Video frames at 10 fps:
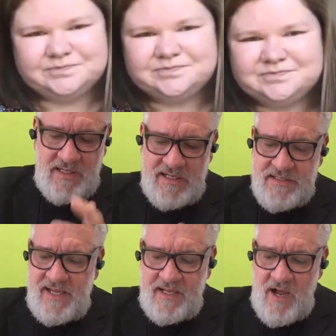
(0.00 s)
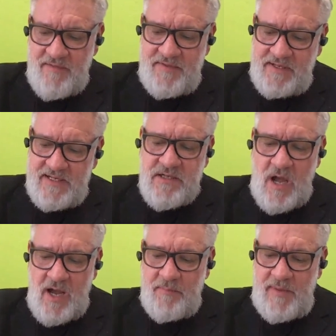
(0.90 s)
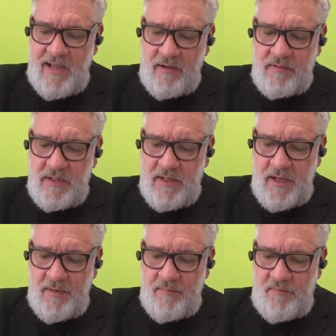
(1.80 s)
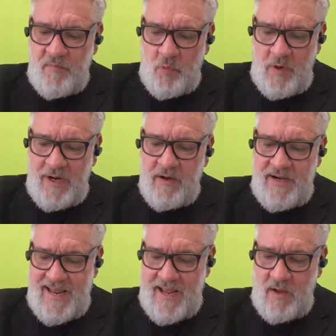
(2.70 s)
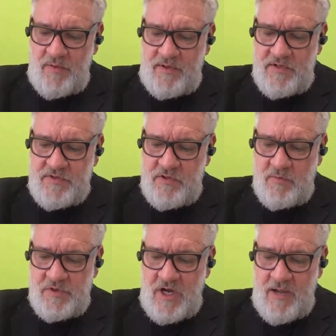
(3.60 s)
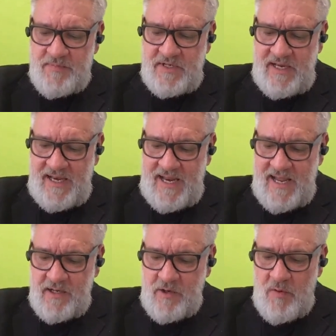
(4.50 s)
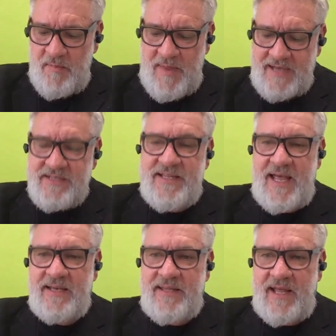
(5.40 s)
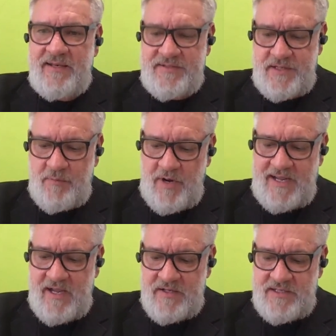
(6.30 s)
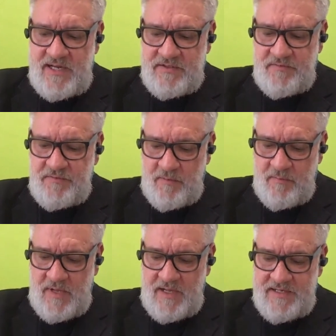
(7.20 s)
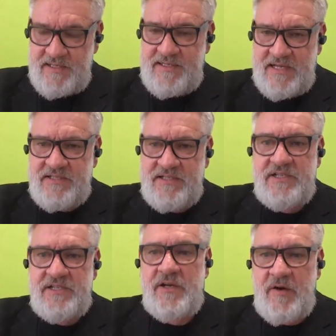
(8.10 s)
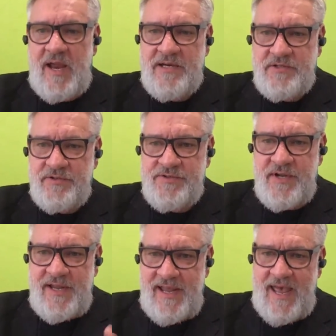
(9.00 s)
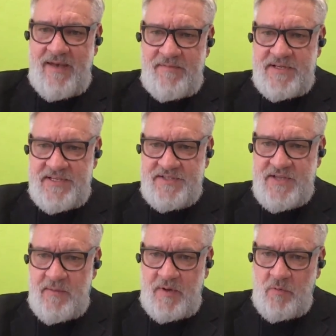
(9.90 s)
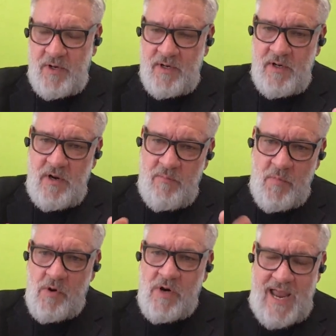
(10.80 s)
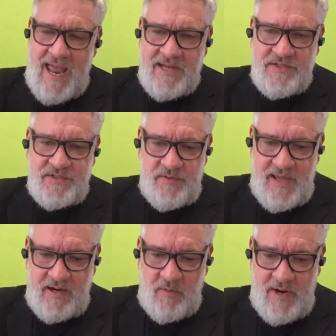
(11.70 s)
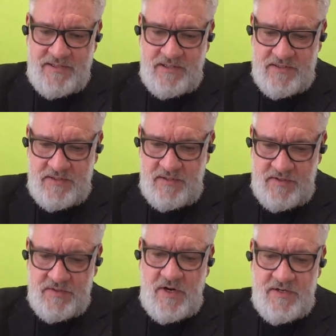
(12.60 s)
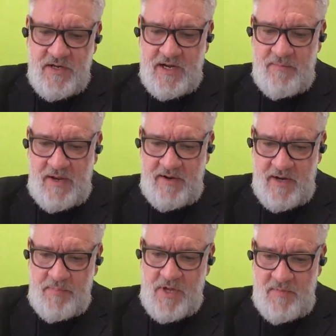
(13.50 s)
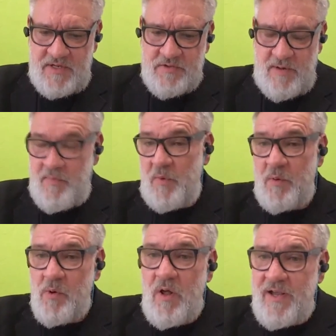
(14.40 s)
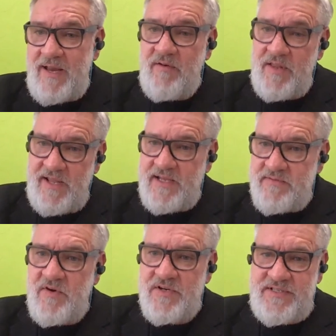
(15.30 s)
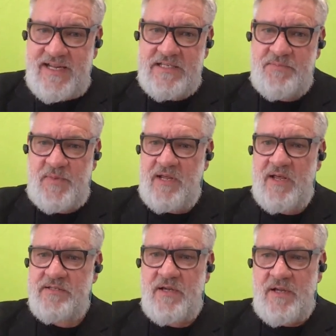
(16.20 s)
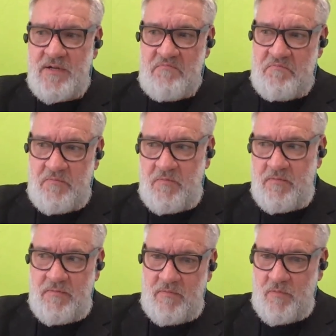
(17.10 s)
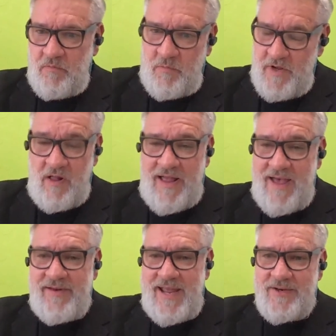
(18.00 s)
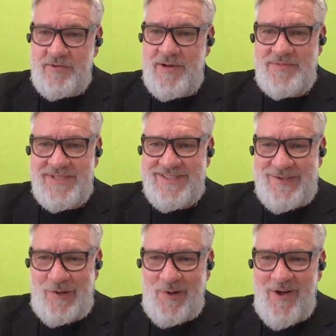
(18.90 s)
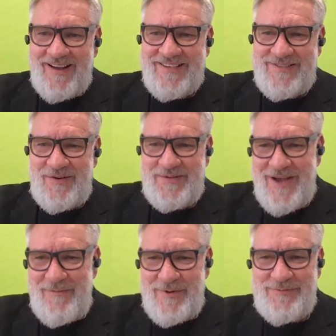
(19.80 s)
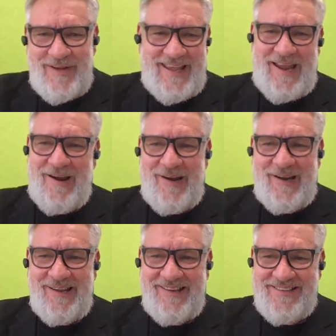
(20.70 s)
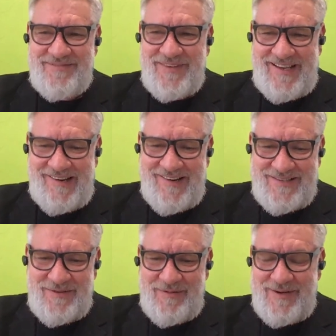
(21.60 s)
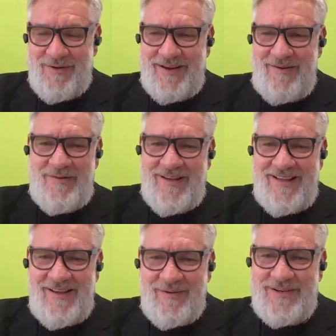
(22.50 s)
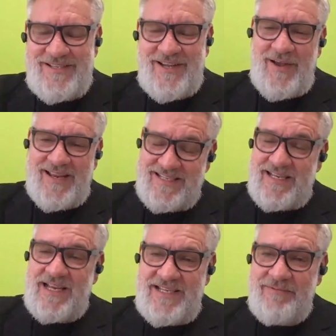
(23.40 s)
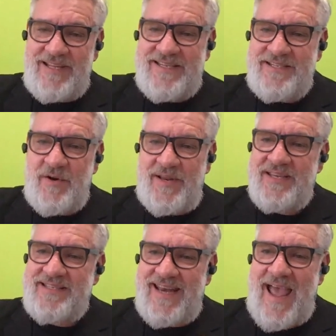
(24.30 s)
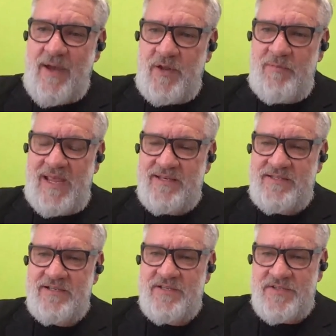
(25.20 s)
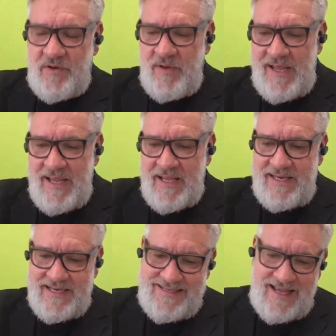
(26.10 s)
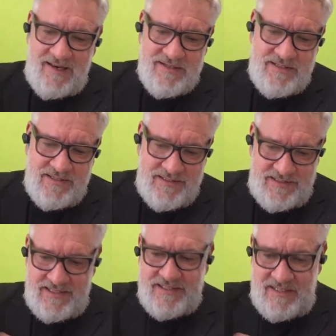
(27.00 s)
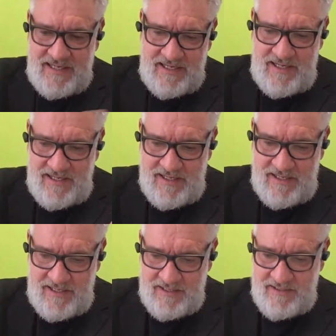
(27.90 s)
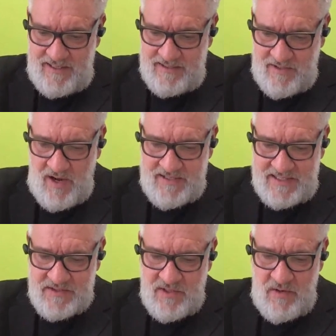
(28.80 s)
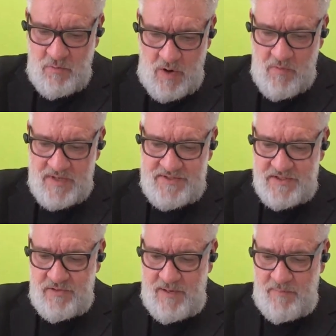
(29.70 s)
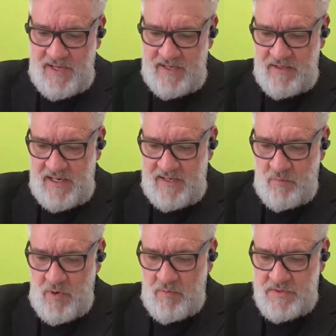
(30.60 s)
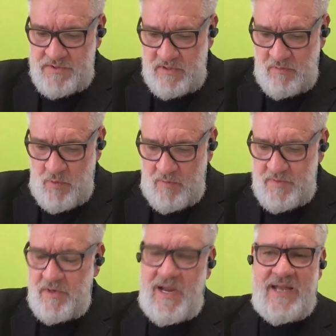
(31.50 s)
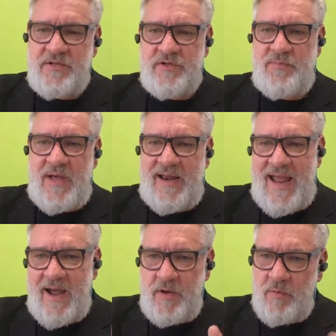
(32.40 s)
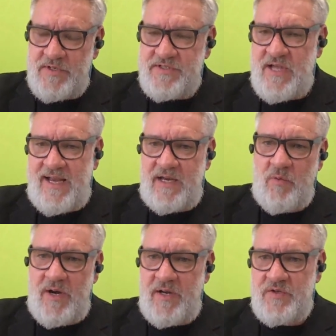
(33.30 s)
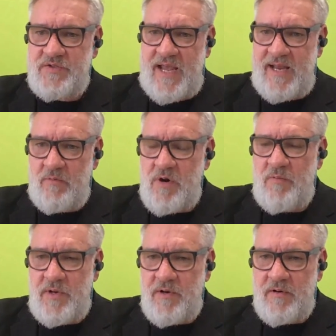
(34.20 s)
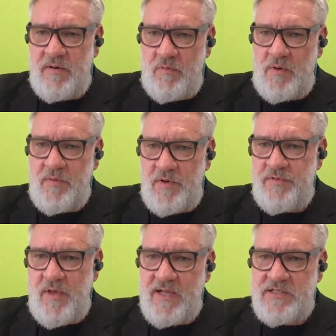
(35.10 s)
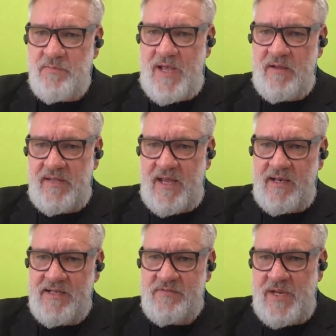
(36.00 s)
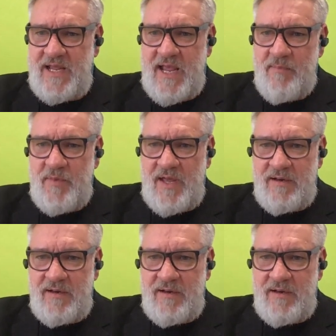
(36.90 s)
So let's kick it off then. Let's talk about where and how the consumer shops. And Hannah, going back to that breakout session from Destination International's Advocacy Summit, where Maura asked you that question, because you started talking about an upcoming trip, and we were all kind of on the edge of our seats because we all haven't had trips in so long. So it was almost vicarious. It's vicarious. Where are we going? Oh, where's she going? And she really zeroed in and said, how do you make decisions? So can you tell us, just in context, what was the trip, and what were your answers about how you were deciding where you stayed, and what were your thoughts about that? Let's recap that.